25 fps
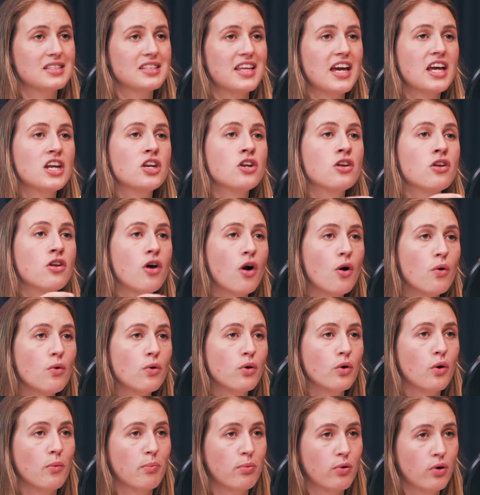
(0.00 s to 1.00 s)
They know
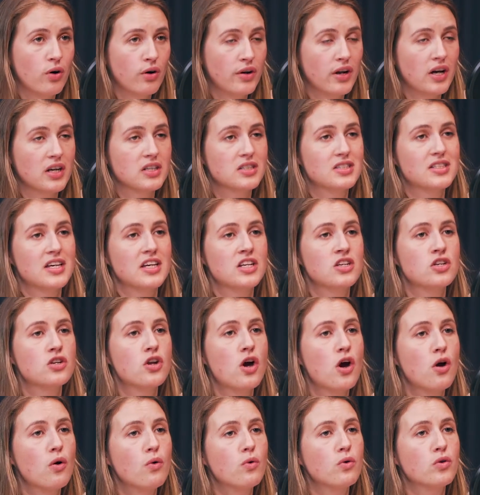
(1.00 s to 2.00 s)
your product, they
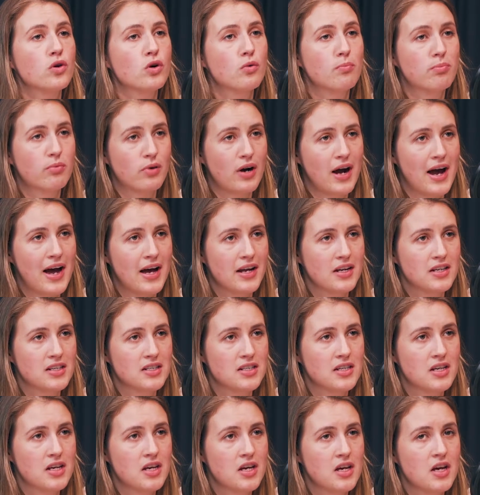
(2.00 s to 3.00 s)
know your brand.